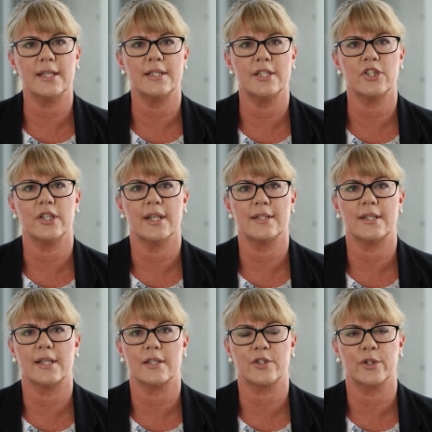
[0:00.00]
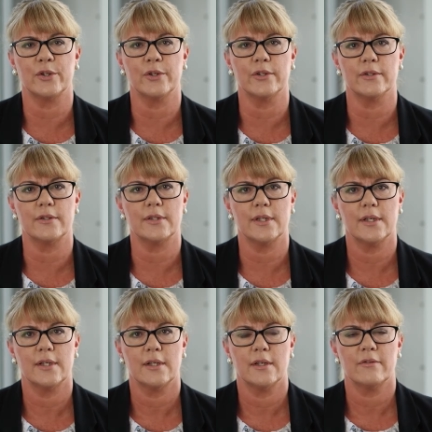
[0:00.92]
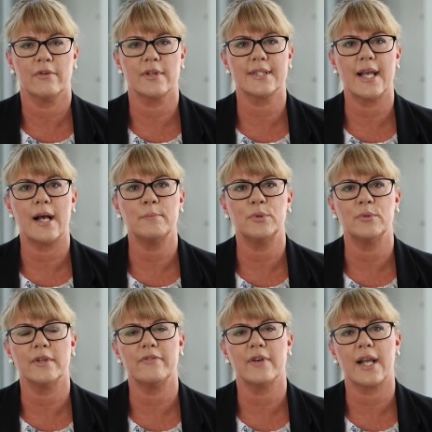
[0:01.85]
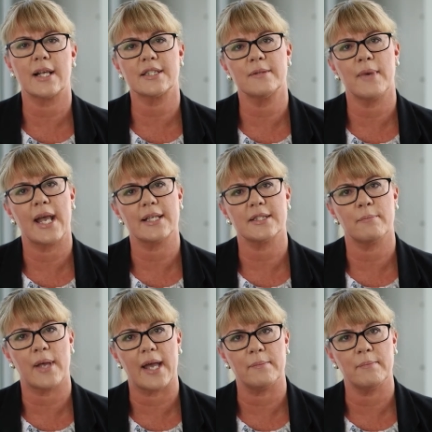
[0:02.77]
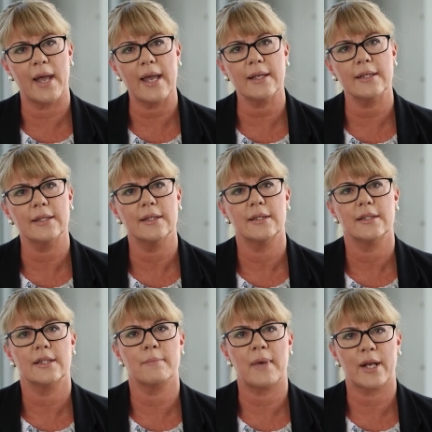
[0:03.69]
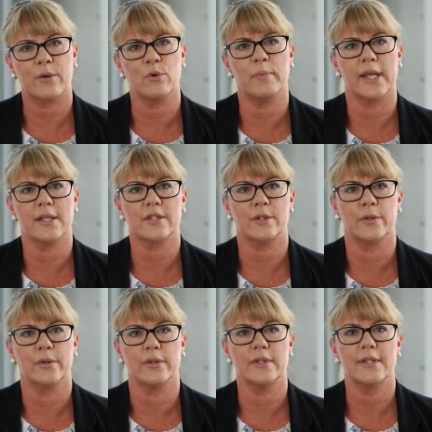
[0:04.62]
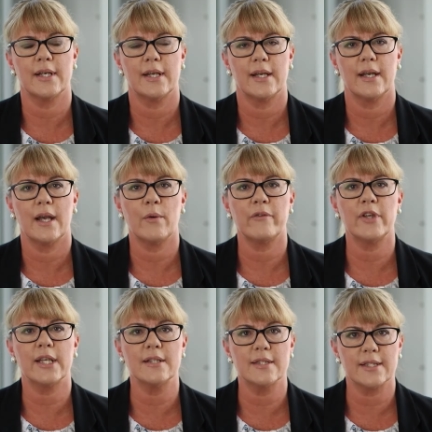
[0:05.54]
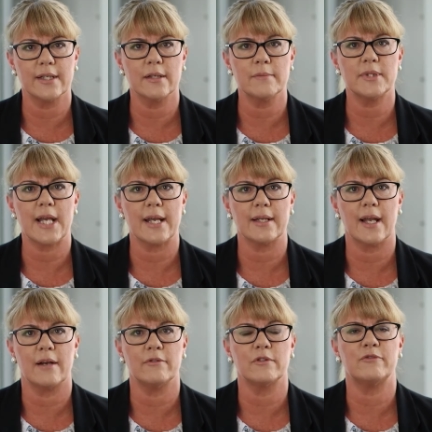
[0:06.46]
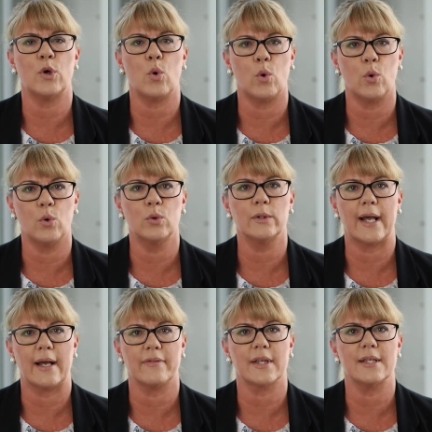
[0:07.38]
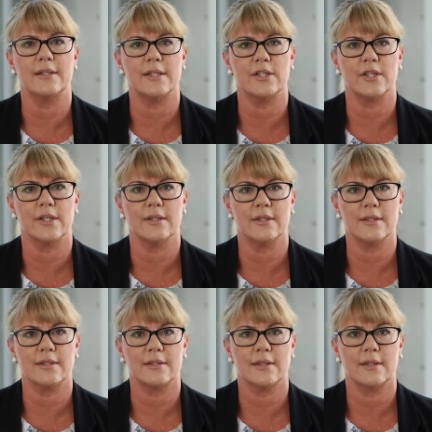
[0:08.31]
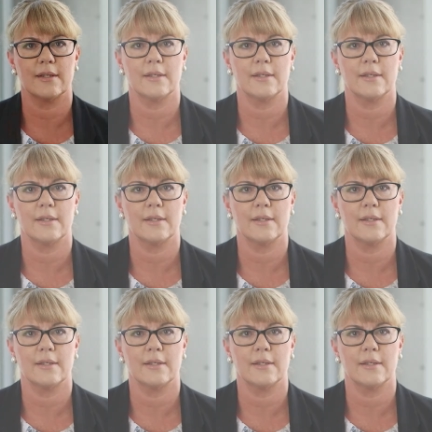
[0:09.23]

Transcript: condition is excluded. For example, if a customer has a bad back, the back will be excluded. However, you can still obtain cover for all other conditions.